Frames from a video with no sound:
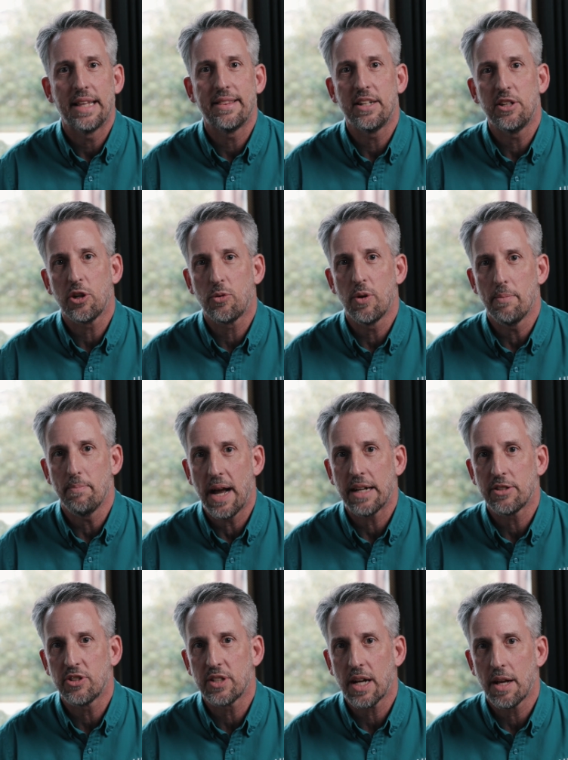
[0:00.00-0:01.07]
and then you quit
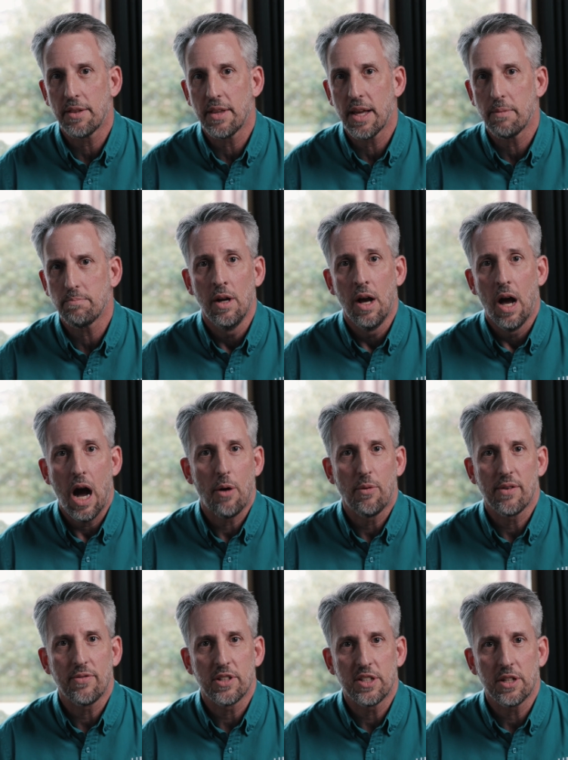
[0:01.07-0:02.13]
matching on them.
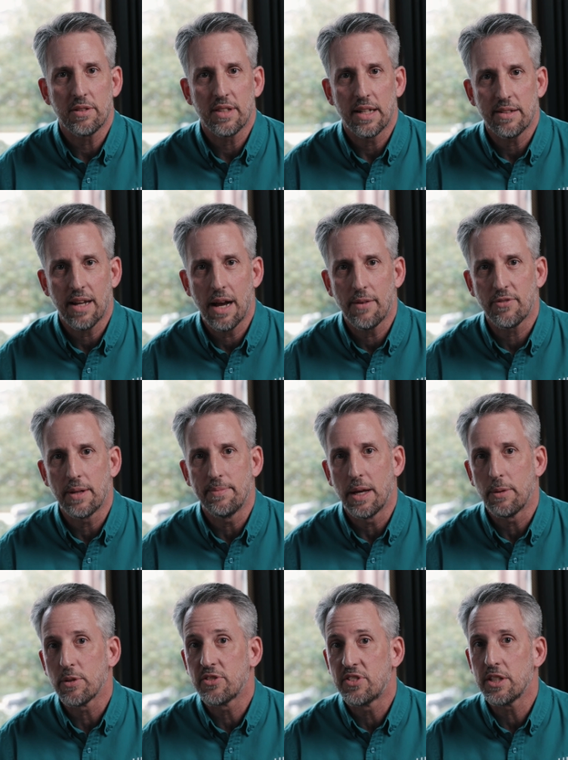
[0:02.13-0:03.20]
However, during that time frame,
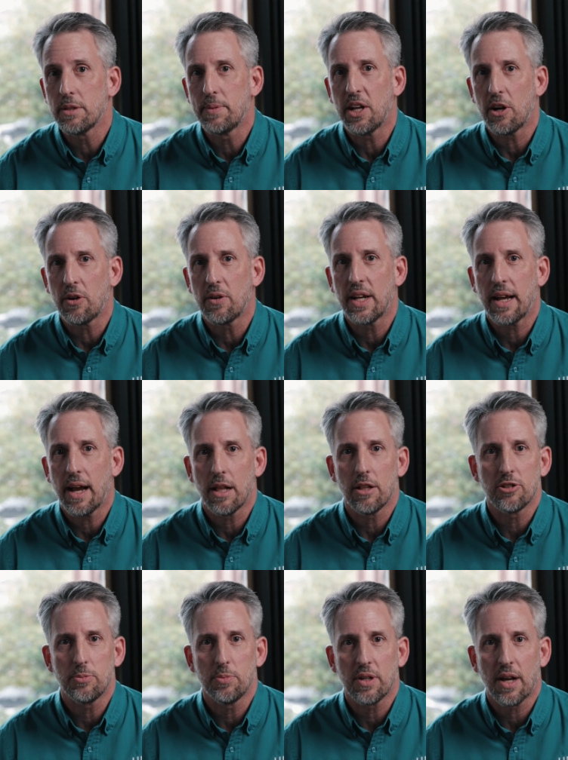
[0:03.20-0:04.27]
they will still be earning
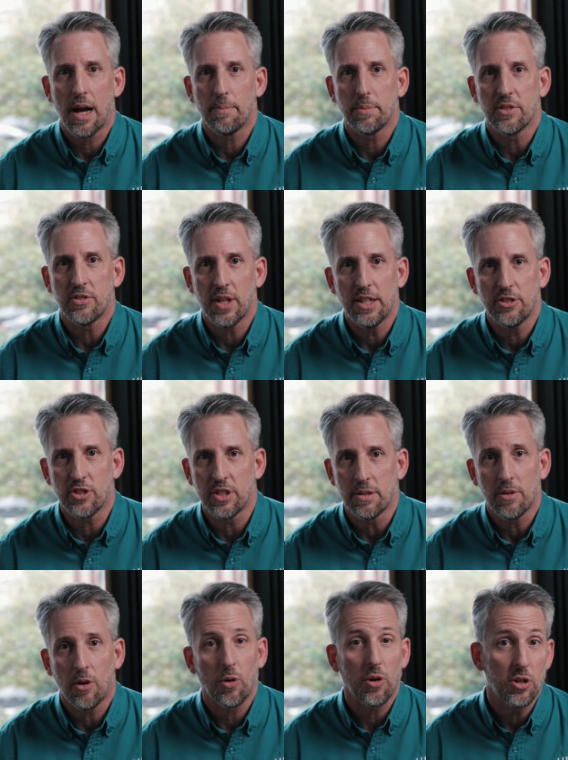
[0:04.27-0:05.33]
eligible
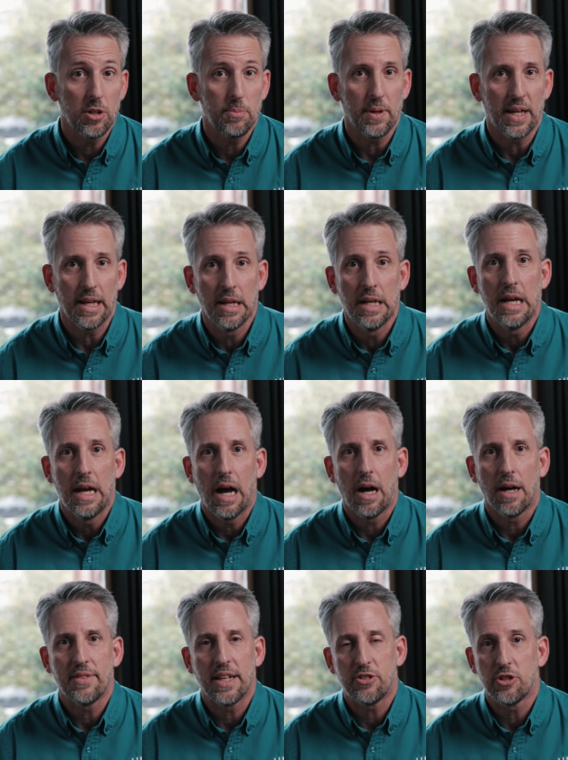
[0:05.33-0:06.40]
compensation, or could be,
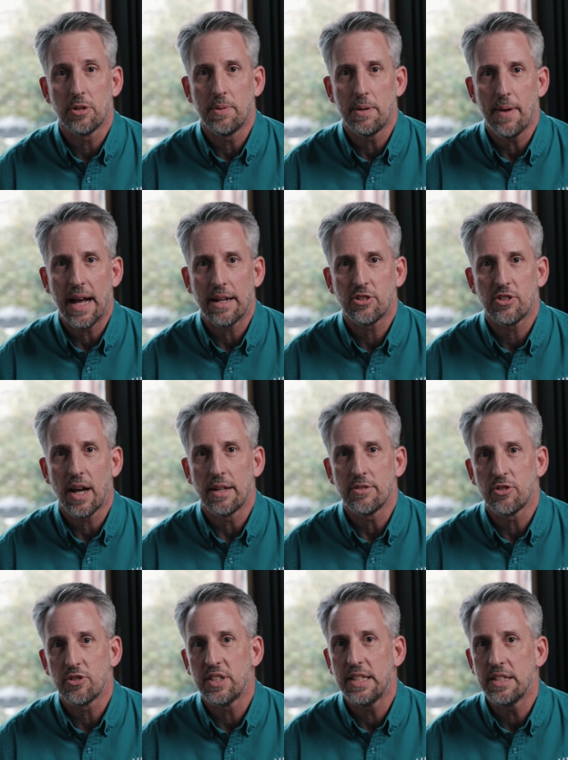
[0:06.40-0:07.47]
uh, that should be matched
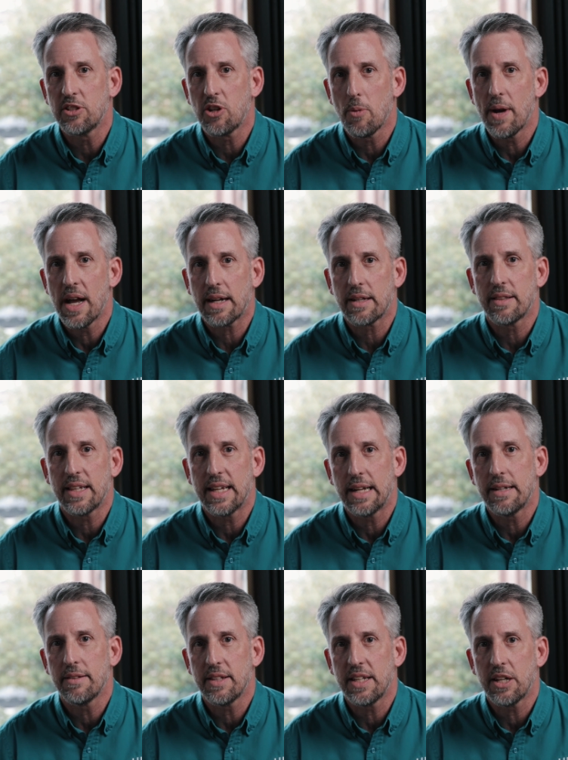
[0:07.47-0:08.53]
on. So you need to go back at the
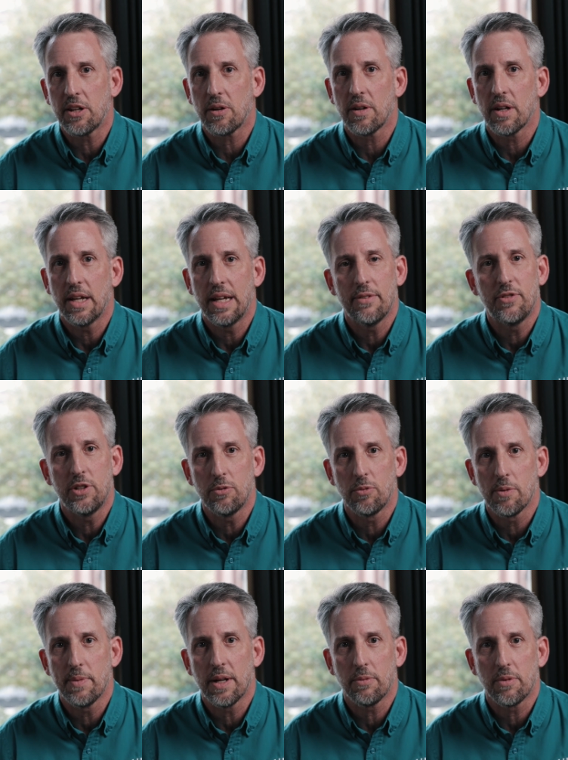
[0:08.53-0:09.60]
end of the year, if you
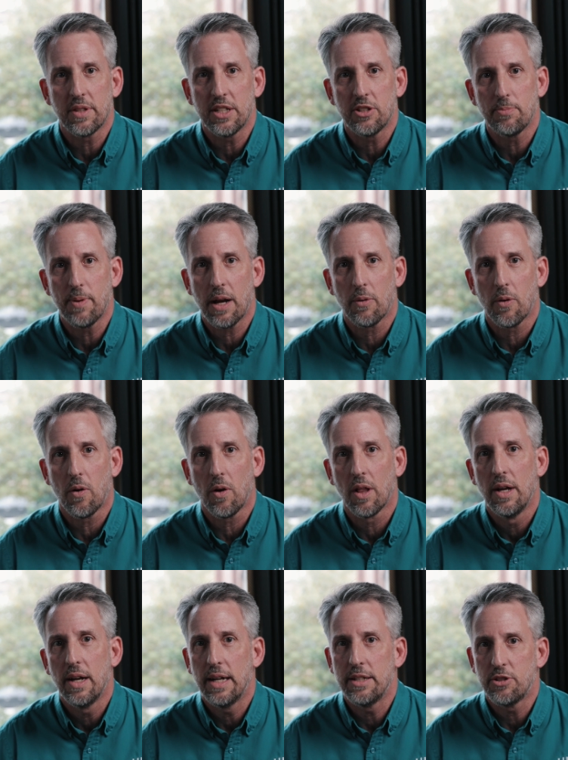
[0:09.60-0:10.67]
remit with each
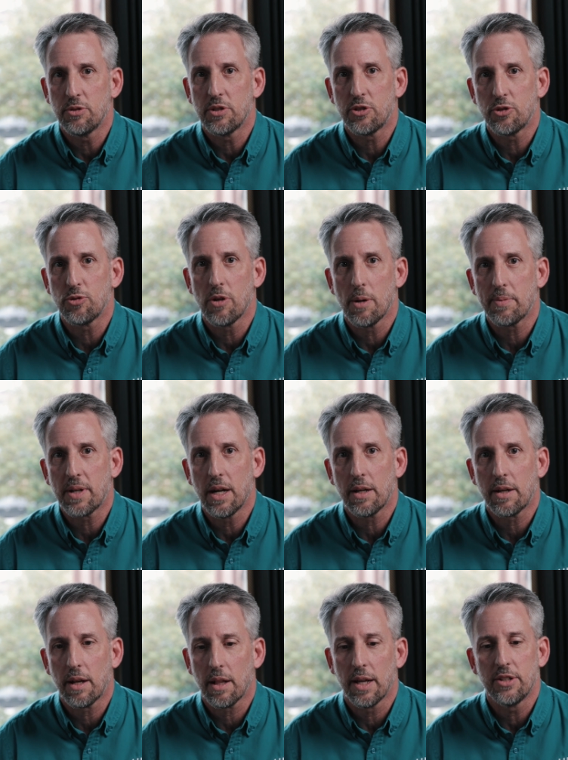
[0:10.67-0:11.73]
payroll, and do a true-up
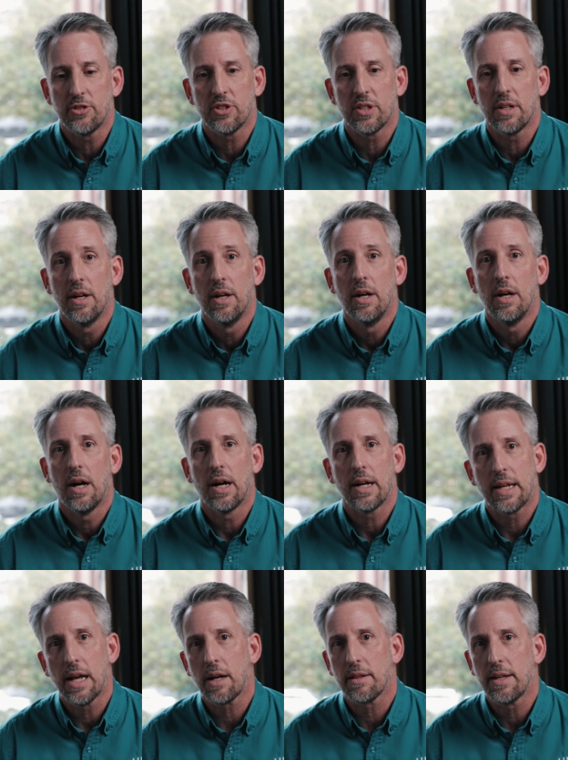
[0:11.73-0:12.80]
calculation, uh,
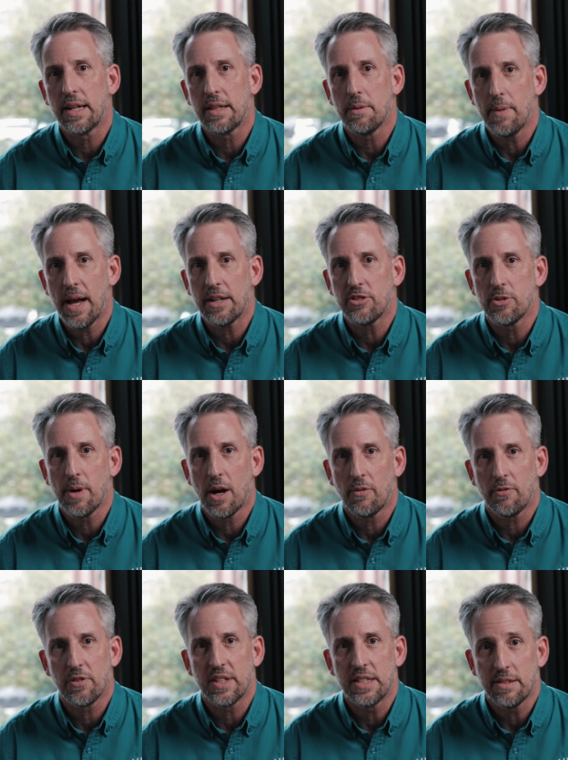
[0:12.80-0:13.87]
calculating the match
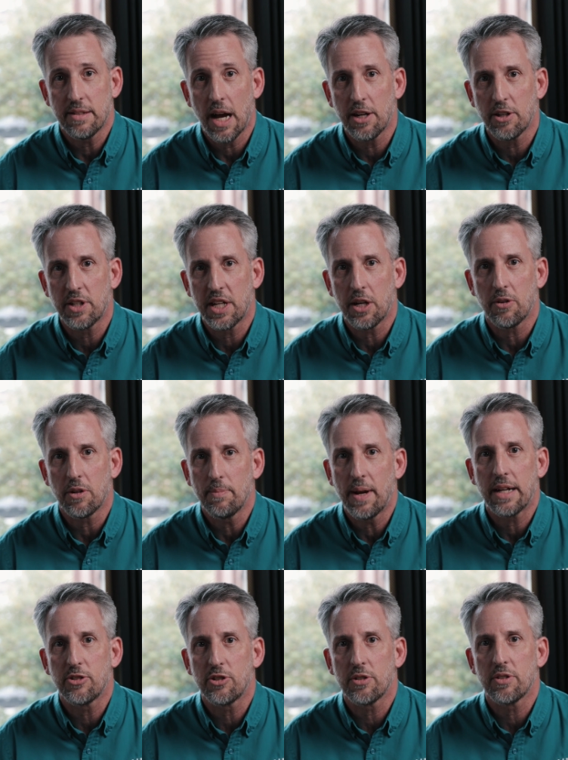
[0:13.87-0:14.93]
amount for the entire year and
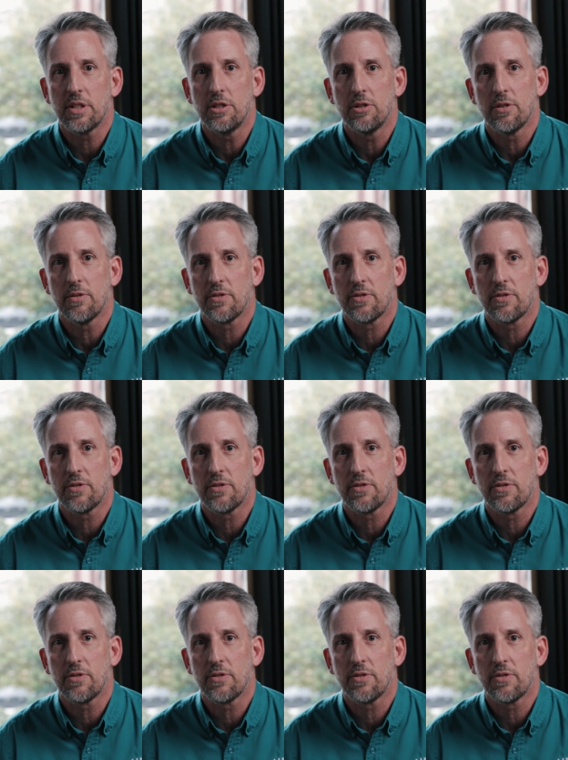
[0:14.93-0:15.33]
make sure that you